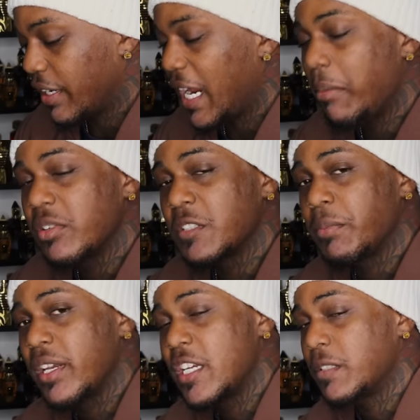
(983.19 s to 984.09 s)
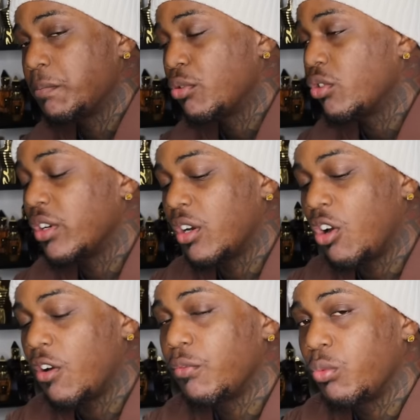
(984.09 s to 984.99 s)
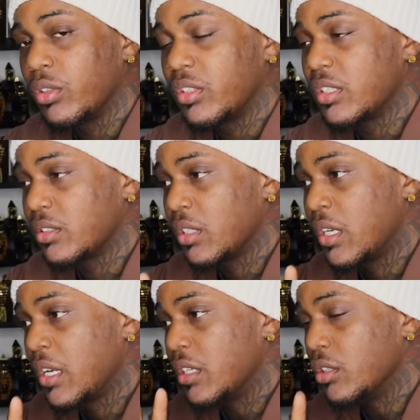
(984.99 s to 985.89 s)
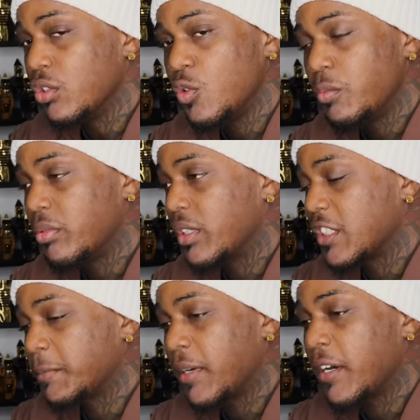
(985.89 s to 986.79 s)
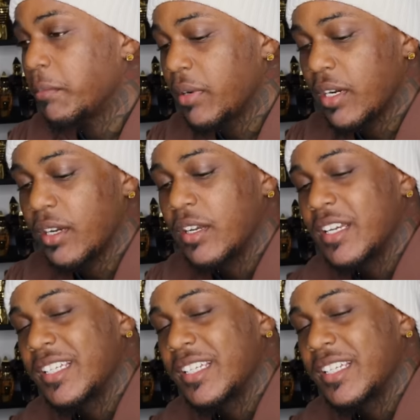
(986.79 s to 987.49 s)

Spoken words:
Game of Spades pulled it off with this dupe inspired by.